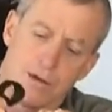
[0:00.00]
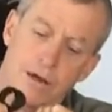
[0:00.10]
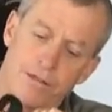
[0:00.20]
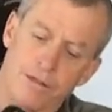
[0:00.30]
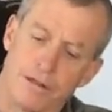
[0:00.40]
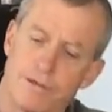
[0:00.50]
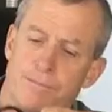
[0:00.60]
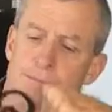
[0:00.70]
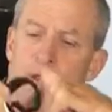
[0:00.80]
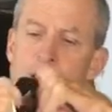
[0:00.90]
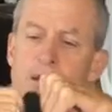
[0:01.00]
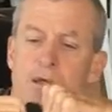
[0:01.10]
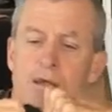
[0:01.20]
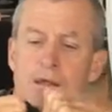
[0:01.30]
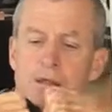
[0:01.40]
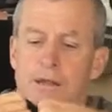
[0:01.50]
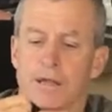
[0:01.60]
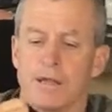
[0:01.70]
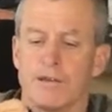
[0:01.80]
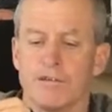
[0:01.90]
I think.
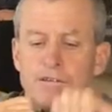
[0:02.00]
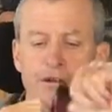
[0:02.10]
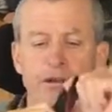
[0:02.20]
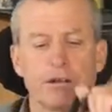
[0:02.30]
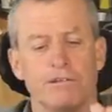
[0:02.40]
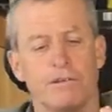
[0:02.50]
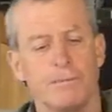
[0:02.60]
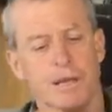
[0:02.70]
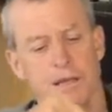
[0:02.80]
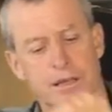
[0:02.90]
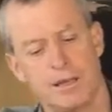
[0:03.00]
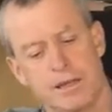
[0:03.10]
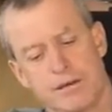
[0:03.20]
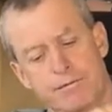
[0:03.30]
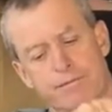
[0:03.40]
Then I can just stick this on my hand.